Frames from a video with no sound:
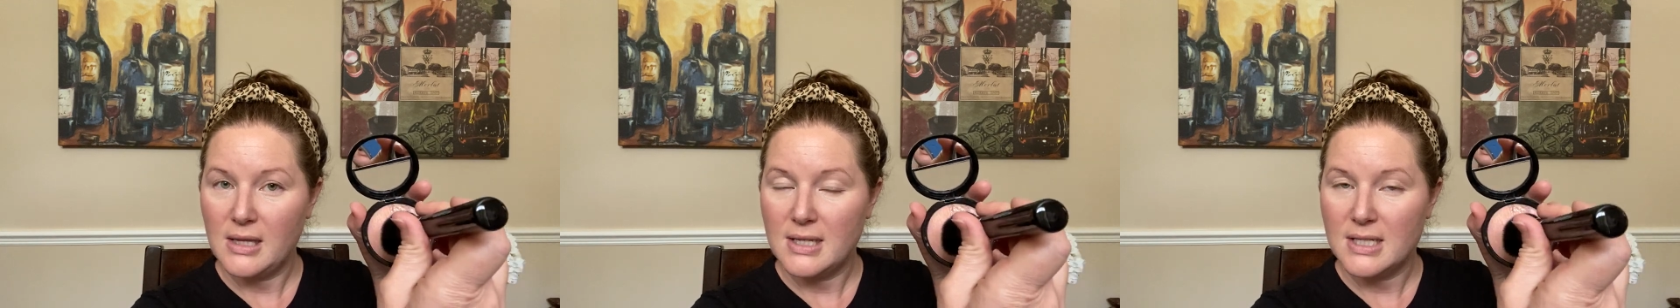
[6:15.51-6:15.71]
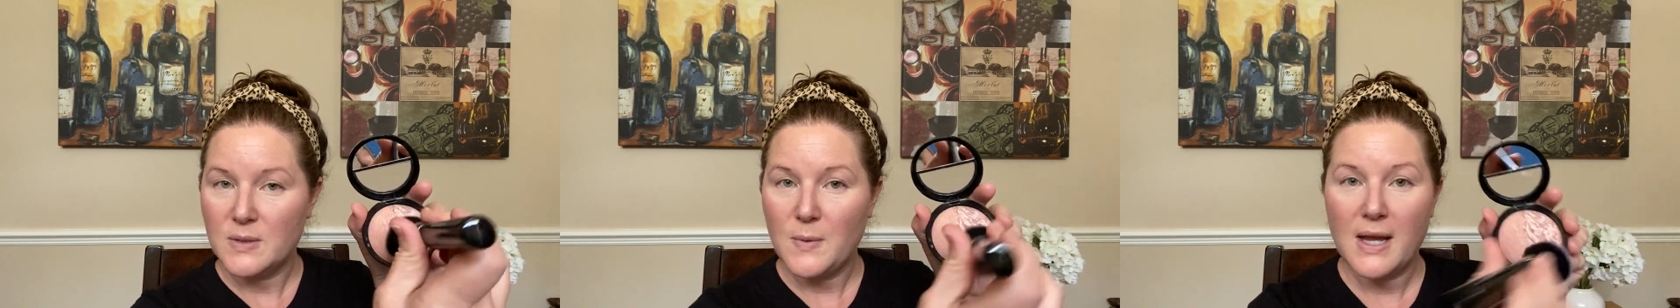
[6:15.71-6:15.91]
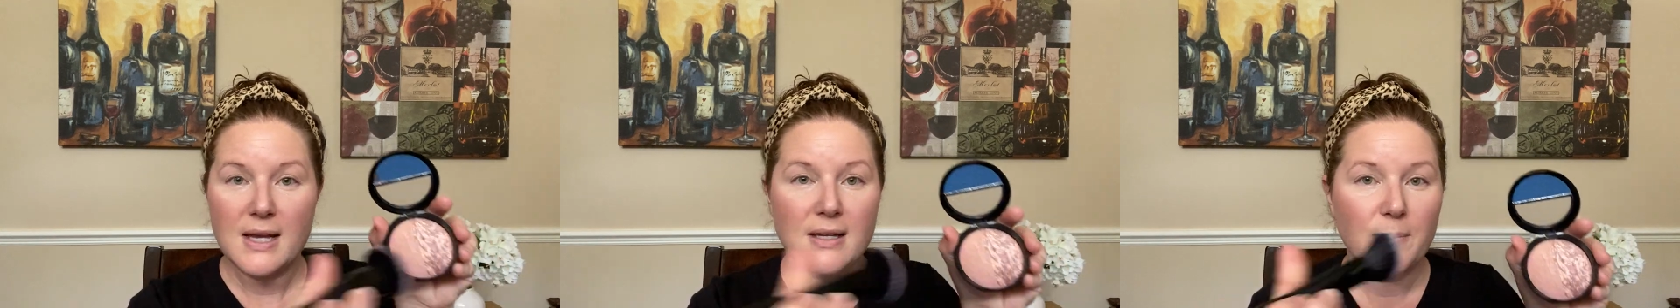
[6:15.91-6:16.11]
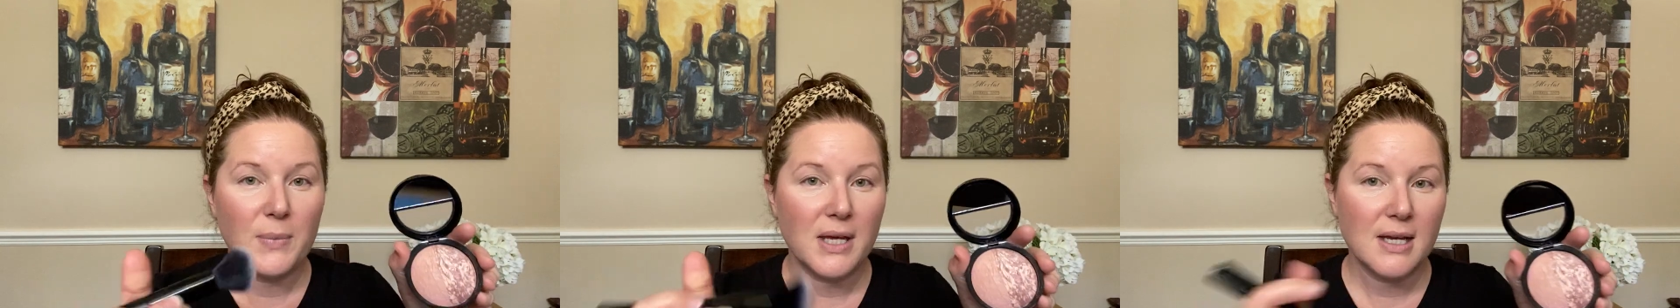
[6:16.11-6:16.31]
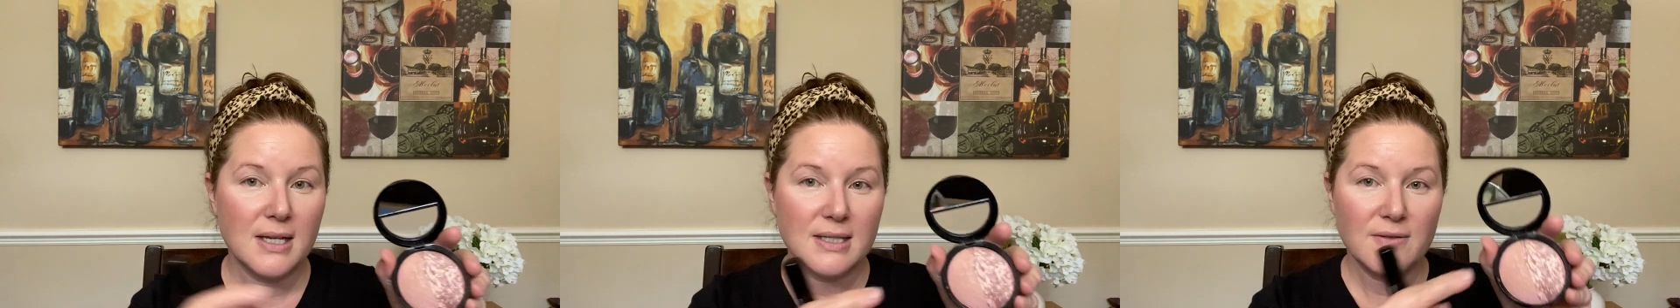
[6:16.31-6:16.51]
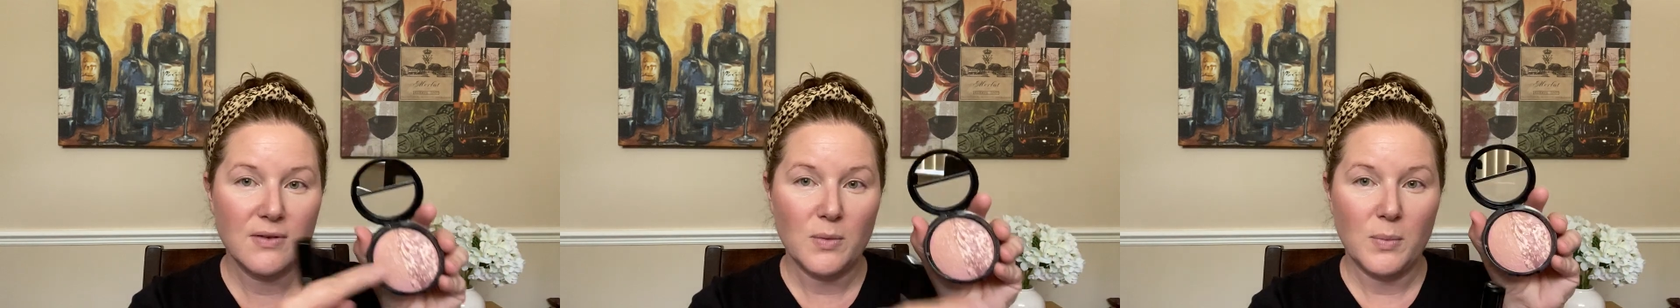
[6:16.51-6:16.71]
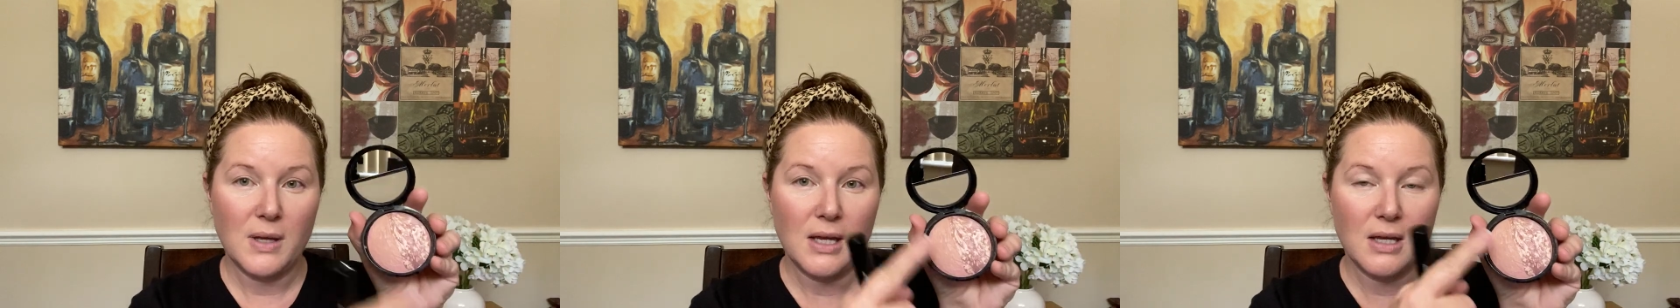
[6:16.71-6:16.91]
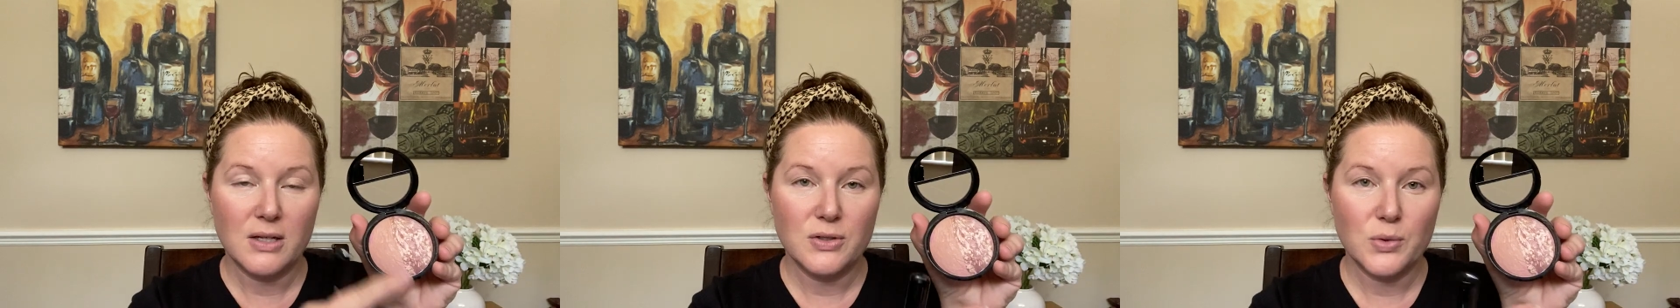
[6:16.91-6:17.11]
this way because of it
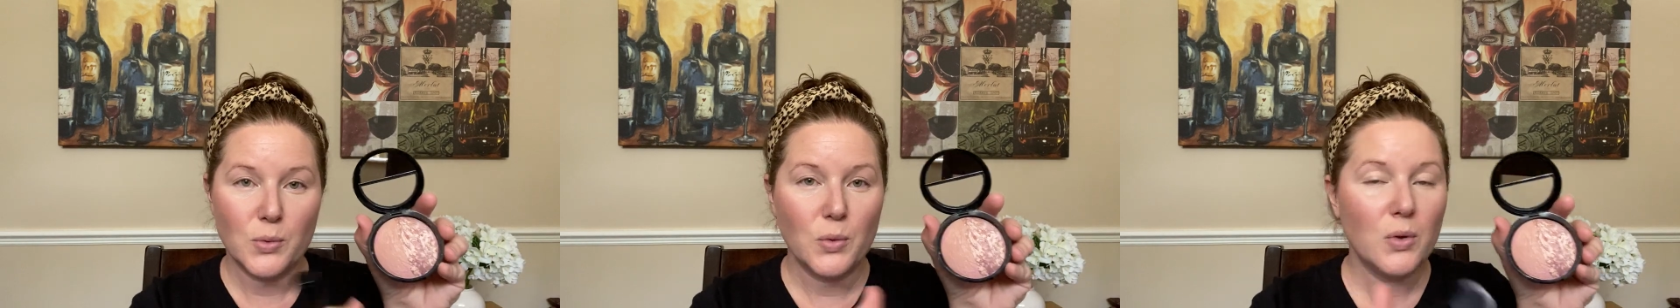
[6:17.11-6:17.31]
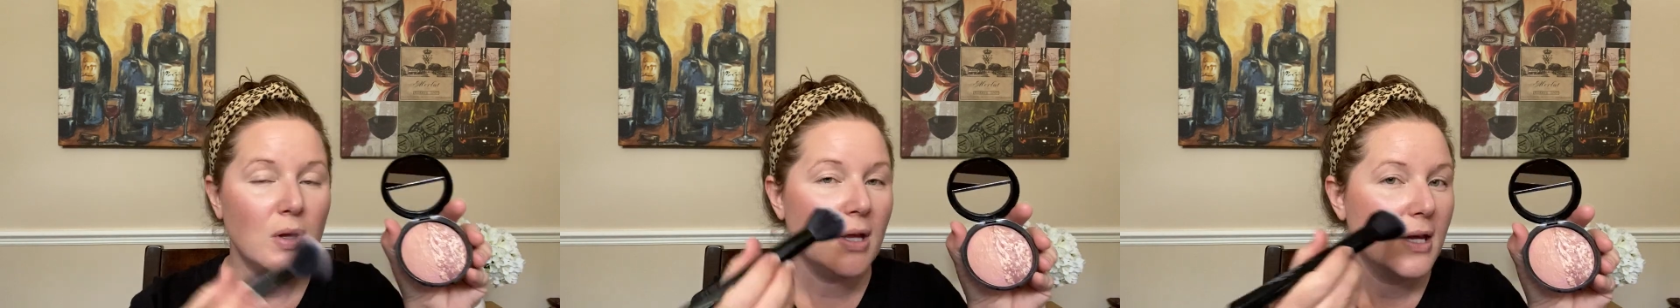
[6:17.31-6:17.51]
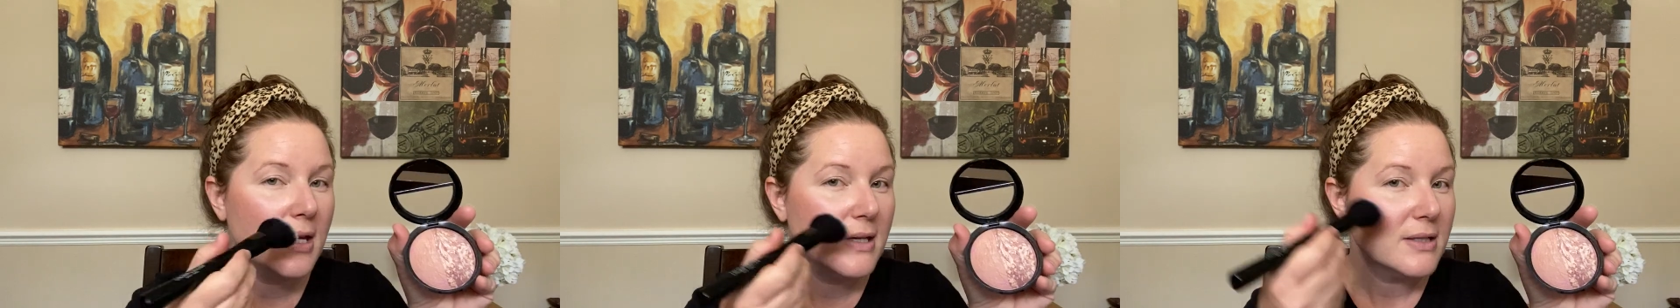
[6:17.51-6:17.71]
being dual,